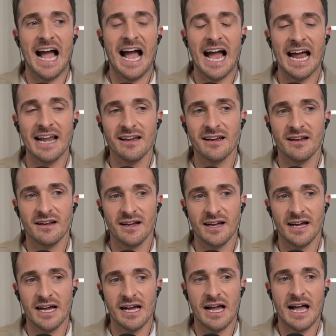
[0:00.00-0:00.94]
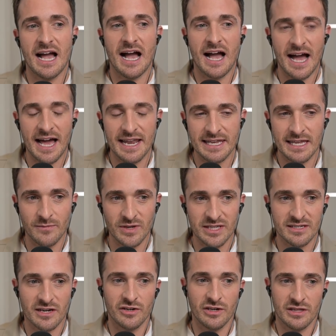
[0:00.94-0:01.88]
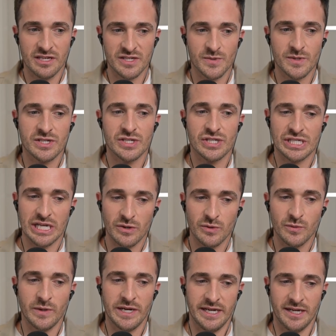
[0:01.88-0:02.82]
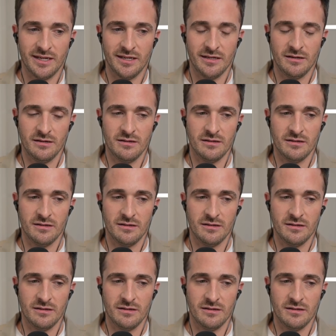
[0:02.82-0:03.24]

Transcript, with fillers: And, and let me tell you, this was so weird.